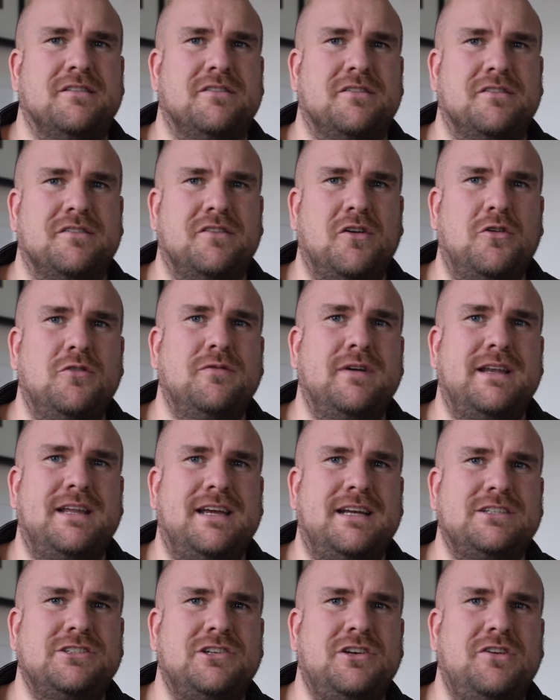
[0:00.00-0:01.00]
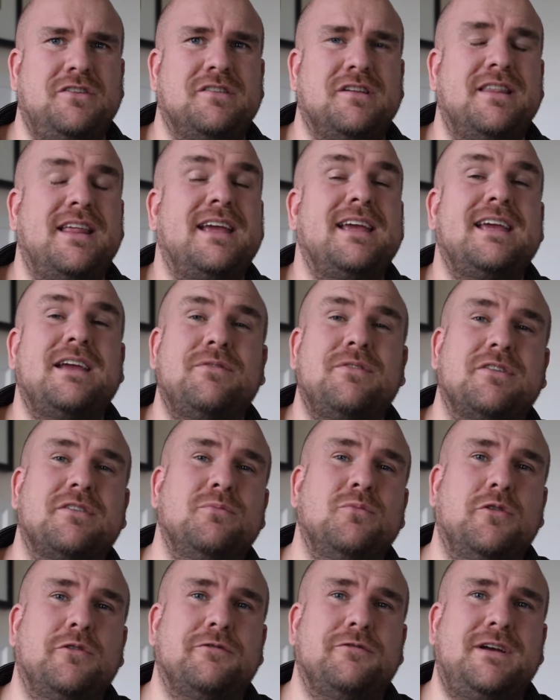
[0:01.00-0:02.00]
to solve any issues and then give us
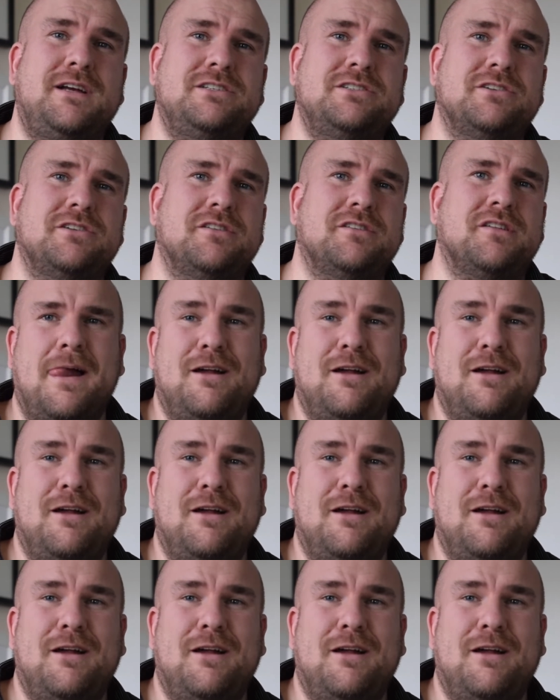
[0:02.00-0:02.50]
more features.